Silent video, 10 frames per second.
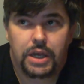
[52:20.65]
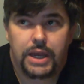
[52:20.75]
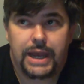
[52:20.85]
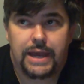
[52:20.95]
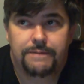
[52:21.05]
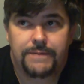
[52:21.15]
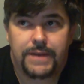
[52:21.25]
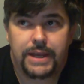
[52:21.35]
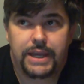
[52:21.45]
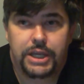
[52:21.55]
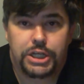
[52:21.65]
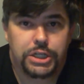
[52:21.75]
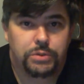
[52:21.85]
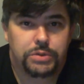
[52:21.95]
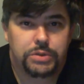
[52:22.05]
have
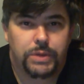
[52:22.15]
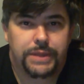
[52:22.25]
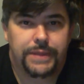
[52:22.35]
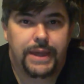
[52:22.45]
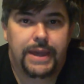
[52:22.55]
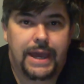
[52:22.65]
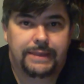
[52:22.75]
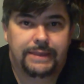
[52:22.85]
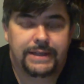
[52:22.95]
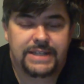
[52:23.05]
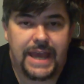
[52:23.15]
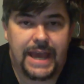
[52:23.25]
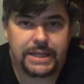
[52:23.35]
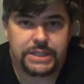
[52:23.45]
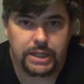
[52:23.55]
issues with a Catholic
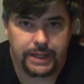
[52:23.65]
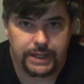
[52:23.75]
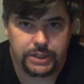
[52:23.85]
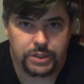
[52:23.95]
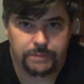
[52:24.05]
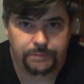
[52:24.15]
tax collector.